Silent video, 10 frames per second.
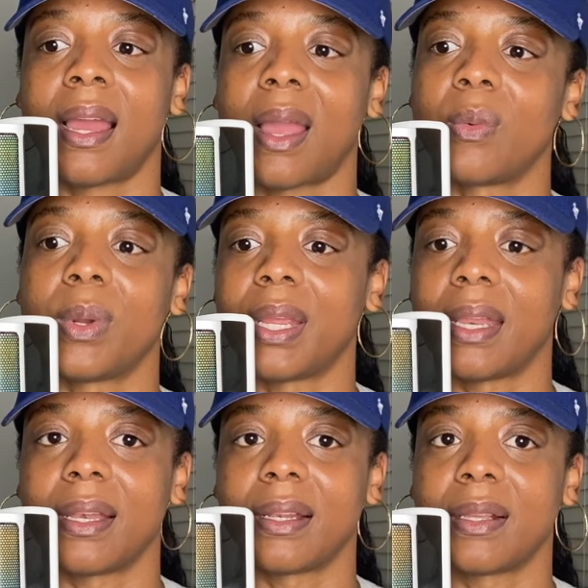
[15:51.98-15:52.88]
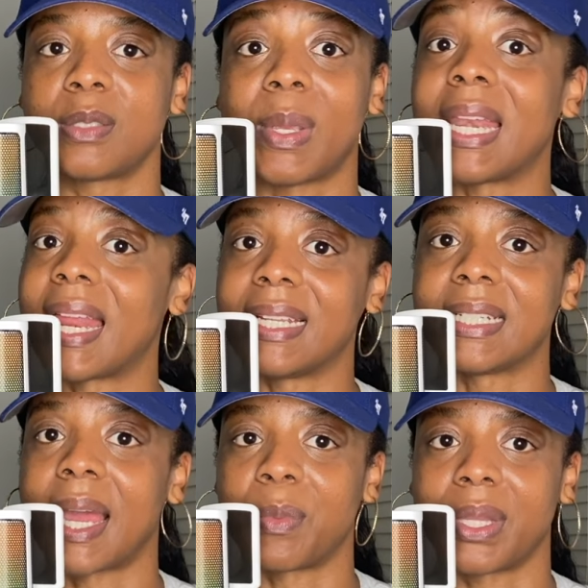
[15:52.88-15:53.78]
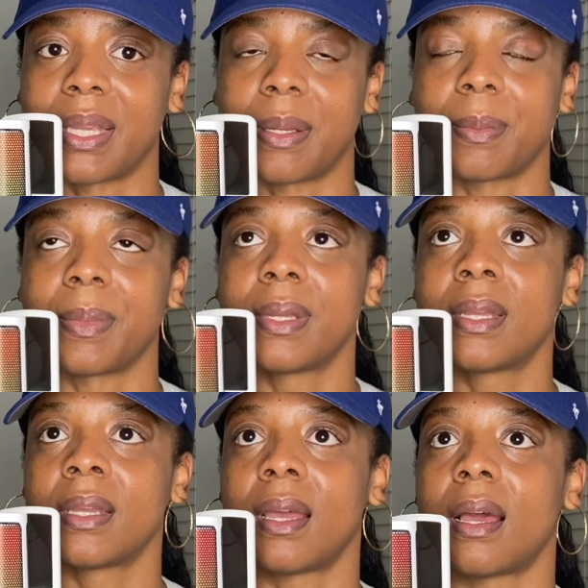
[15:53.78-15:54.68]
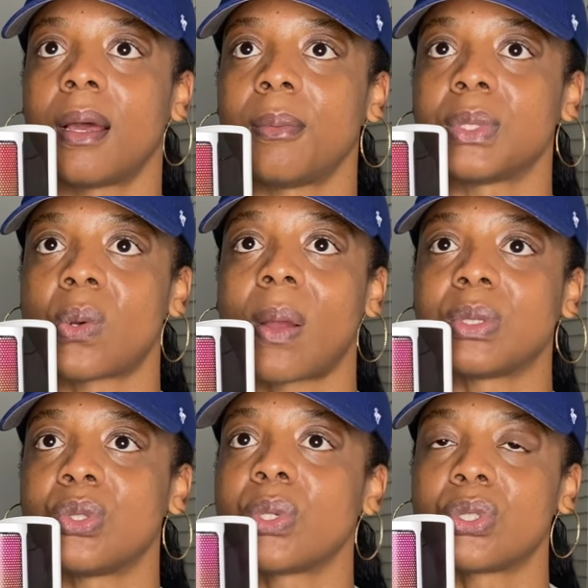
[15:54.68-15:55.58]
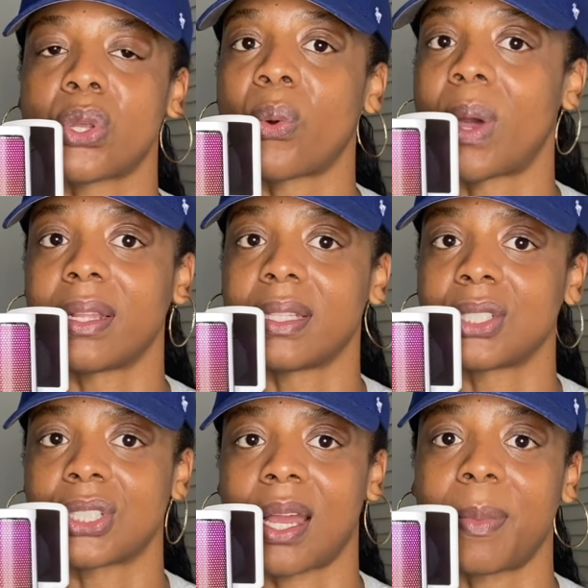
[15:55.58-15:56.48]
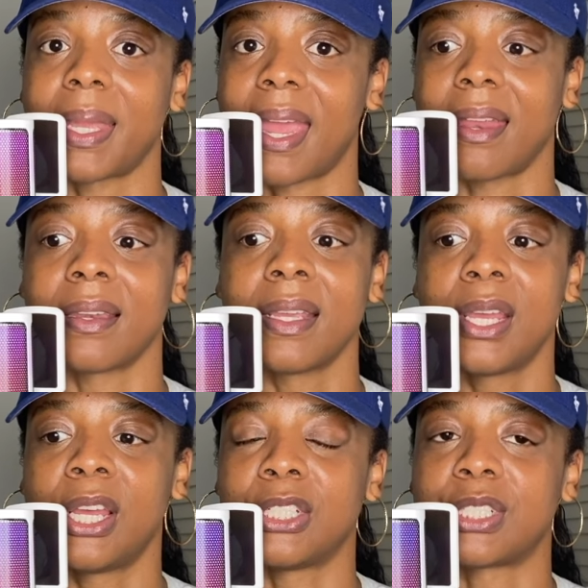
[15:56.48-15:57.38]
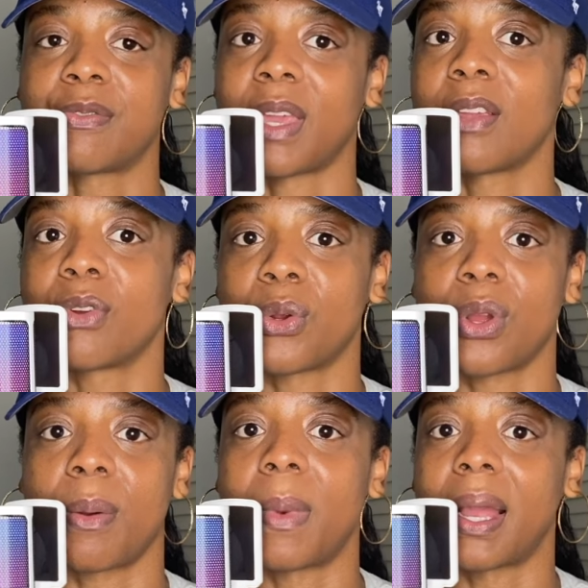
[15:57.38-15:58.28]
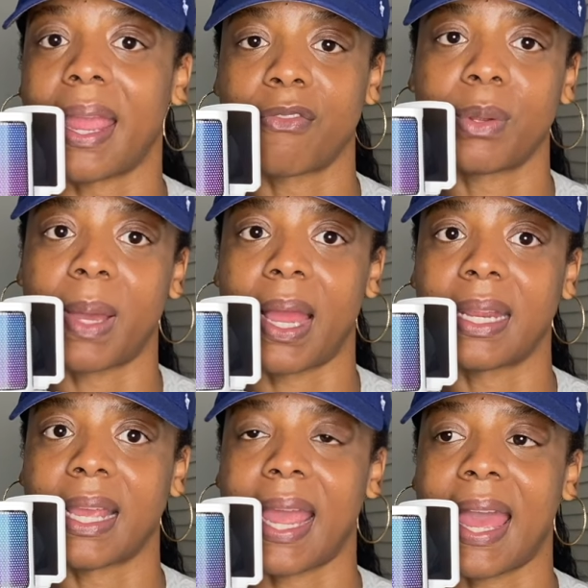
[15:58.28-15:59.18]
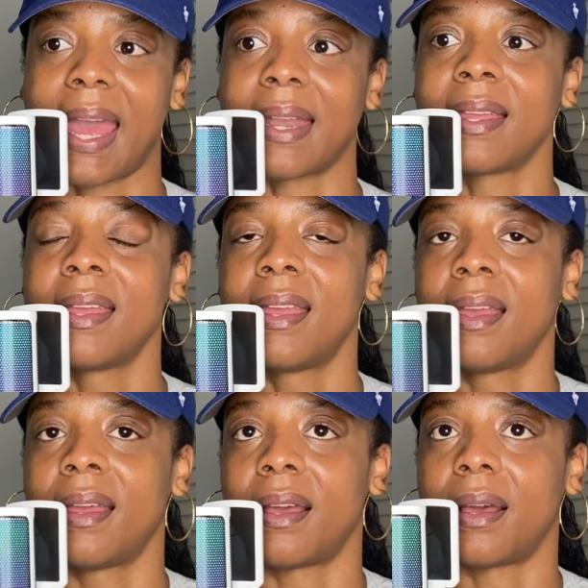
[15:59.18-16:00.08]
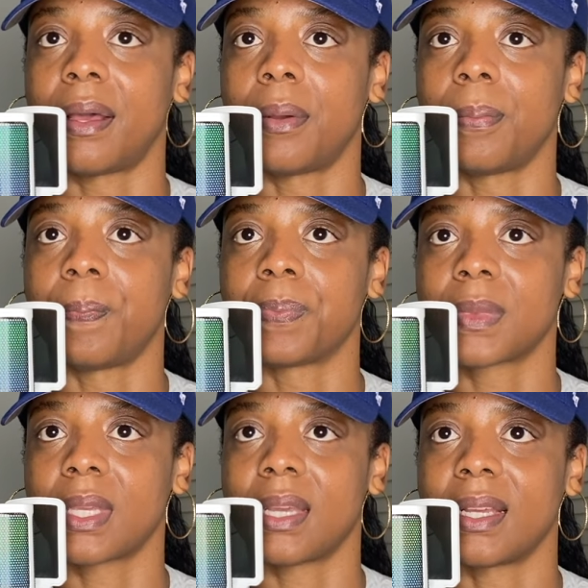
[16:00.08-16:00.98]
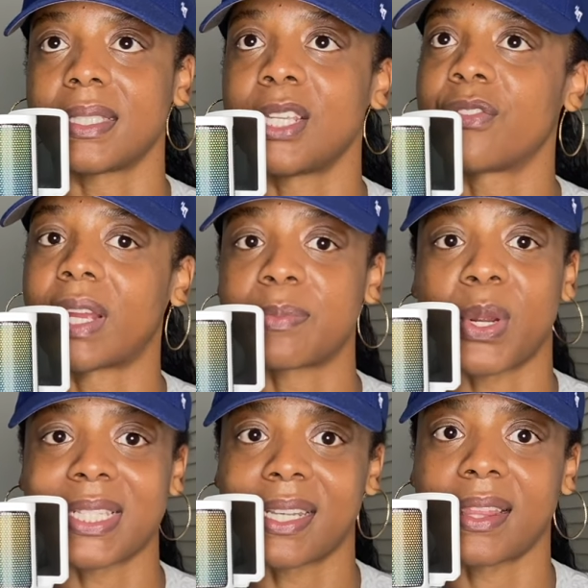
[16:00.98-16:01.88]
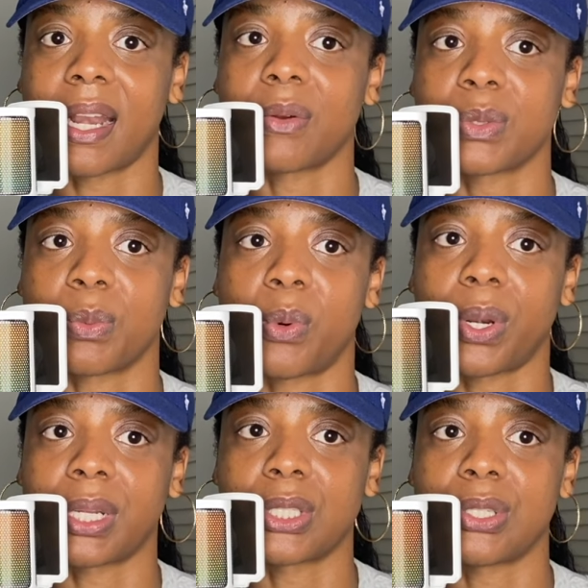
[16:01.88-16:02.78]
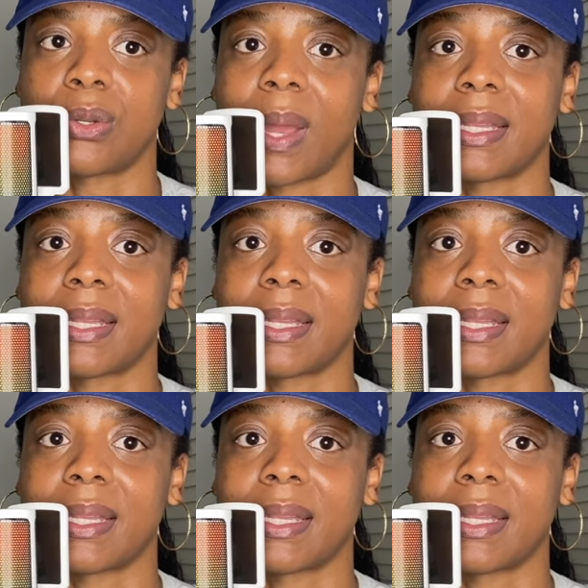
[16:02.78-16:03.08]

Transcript: I wouldn't spend any time with him. Um, so I was doing so well at this job again, just favor among everybody. I had um, a senior vice president that I was reporting to.